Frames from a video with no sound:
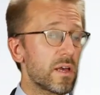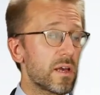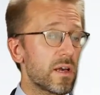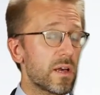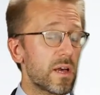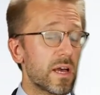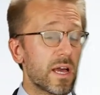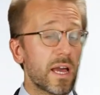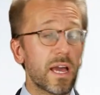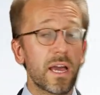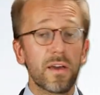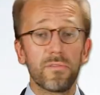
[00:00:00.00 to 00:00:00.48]

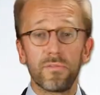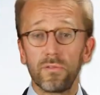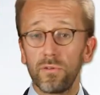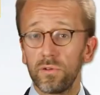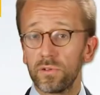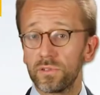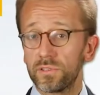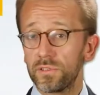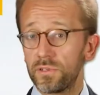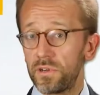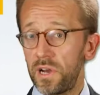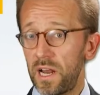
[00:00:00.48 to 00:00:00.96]
have all
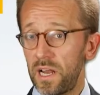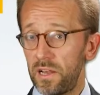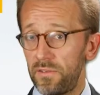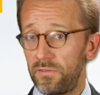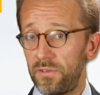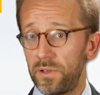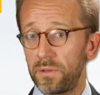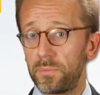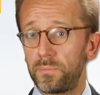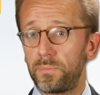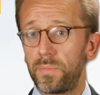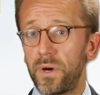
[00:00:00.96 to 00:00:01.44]
the
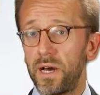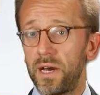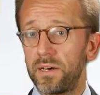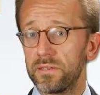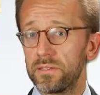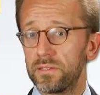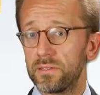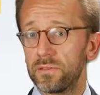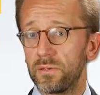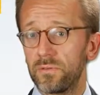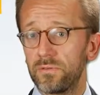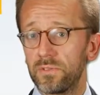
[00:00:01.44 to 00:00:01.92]
relevant
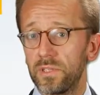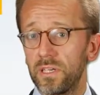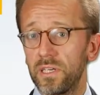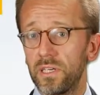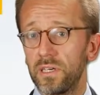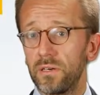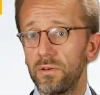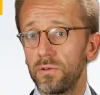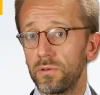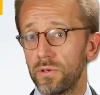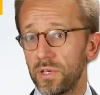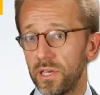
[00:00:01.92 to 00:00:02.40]
parts of
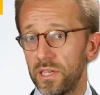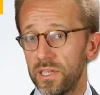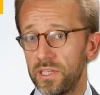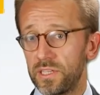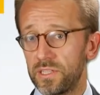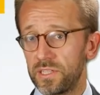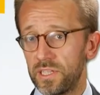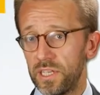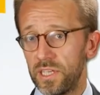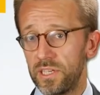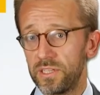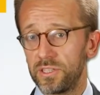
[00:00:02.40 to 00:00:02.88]
the
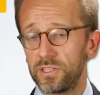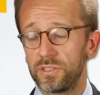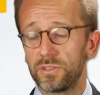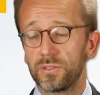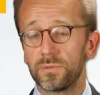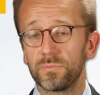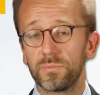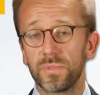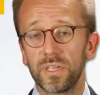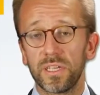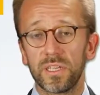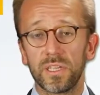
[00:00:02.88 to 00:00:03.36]
organization
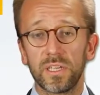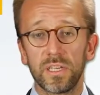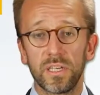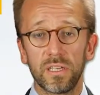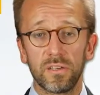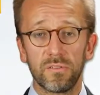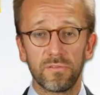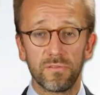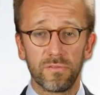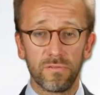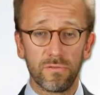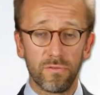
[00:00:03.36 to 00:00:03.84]
been
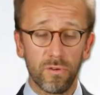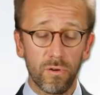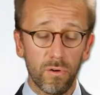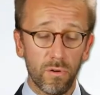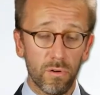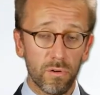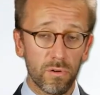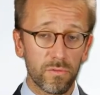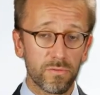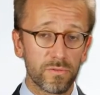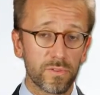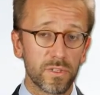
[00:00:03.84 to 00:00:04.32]

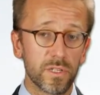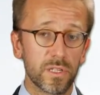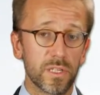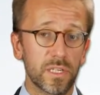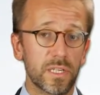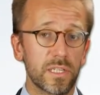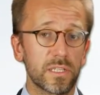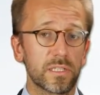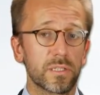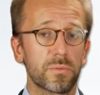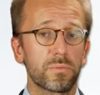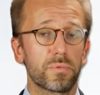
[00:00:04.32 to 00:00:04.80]
involved
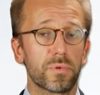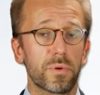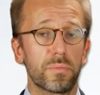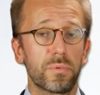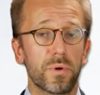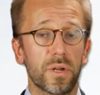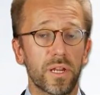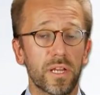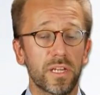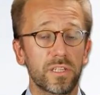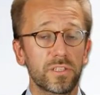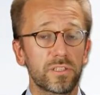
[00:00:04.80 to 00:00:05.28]
in the
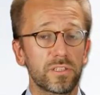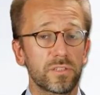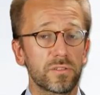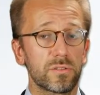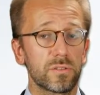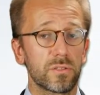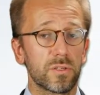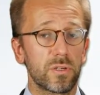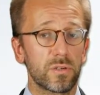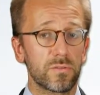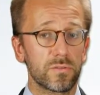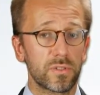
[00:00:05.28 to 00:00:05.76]
preparation
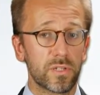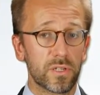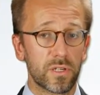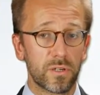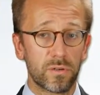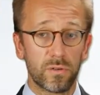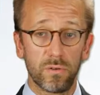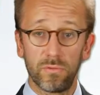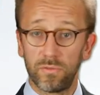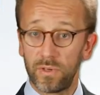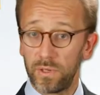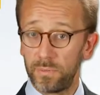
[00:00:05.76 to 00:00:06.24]
of the
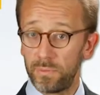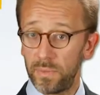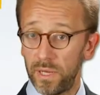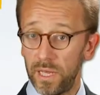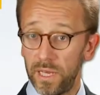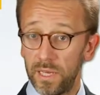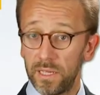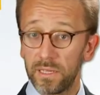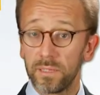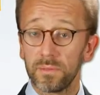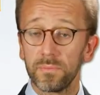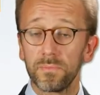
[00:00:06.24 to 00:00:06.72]
recovery
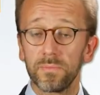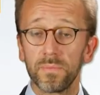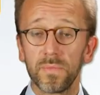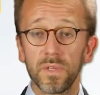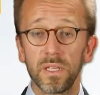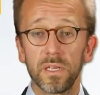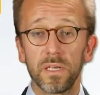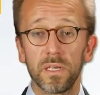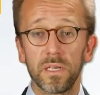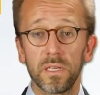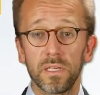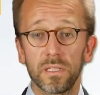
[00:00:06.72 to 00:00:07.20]
plan?
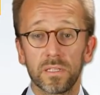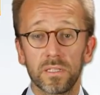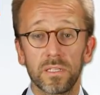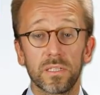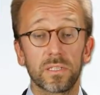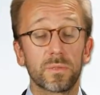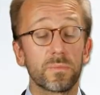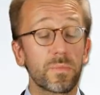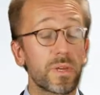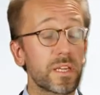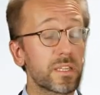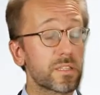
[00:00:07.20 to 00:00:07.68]
This
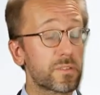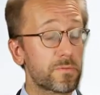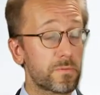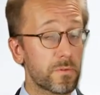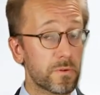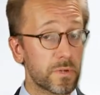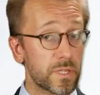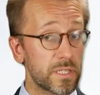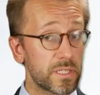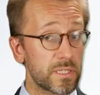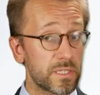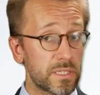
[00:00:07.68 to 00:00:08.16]
means, for
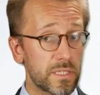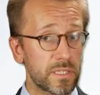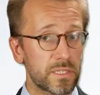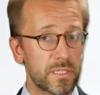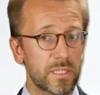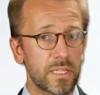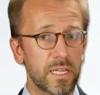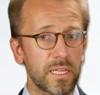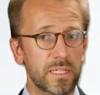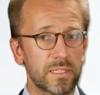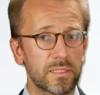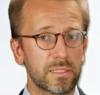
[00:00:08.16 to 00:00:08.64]
instance,
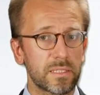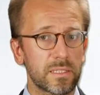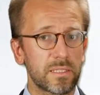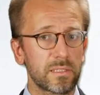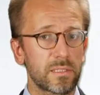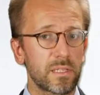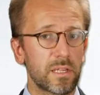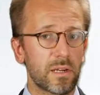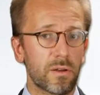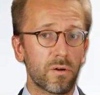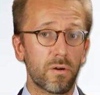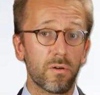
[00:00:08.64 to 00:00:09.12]
that
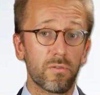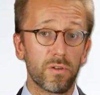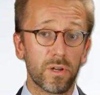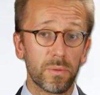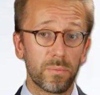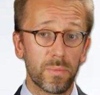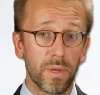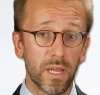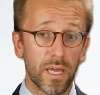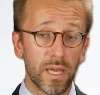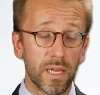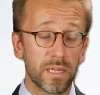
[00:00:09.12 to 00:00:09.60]
the recovery
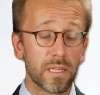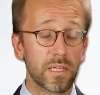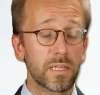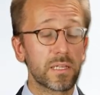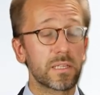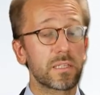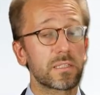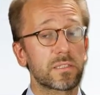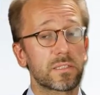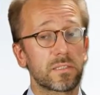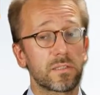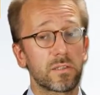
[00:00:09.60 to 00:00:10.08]
plan
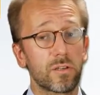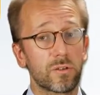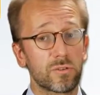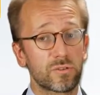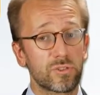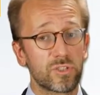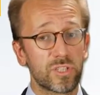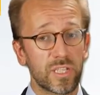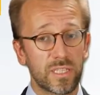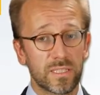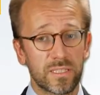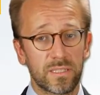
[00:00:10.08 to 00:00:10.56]
is not
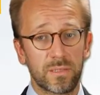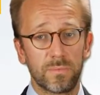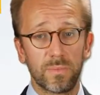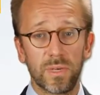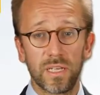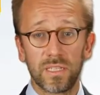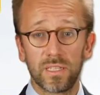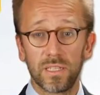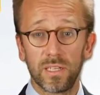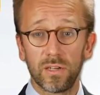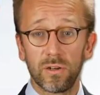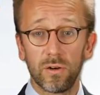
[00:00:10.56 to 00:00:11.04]
just a
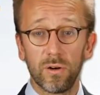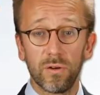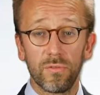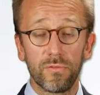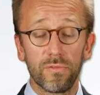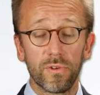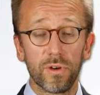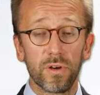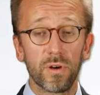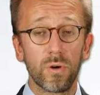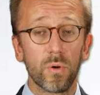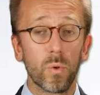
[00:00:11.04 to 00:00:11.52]
matter
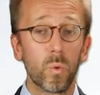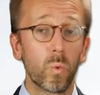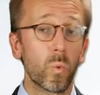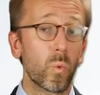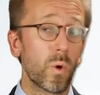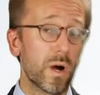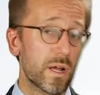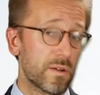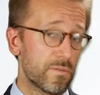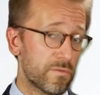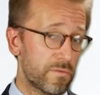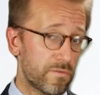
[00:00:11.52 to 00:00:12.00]
of
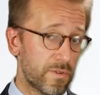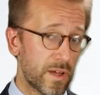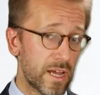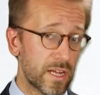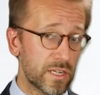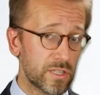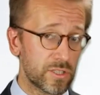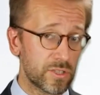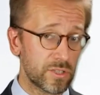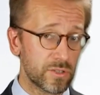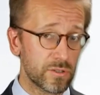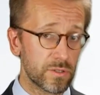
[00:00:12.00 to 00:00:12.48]
one
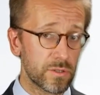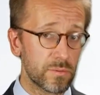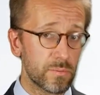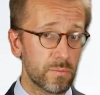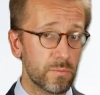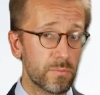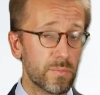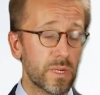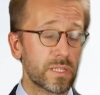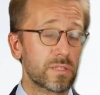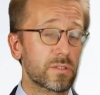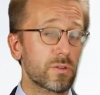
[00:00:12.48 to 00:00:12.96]
function,
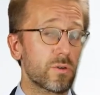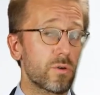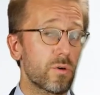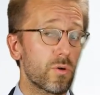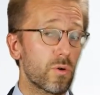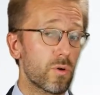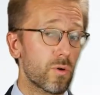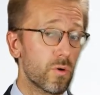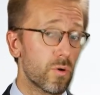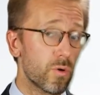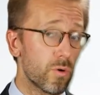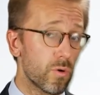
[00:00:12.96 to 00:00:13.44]
but
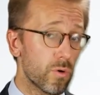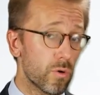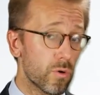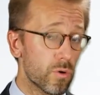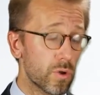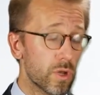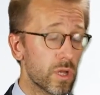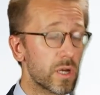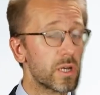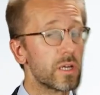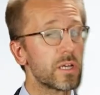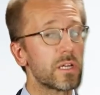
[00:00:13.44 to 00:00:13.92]
all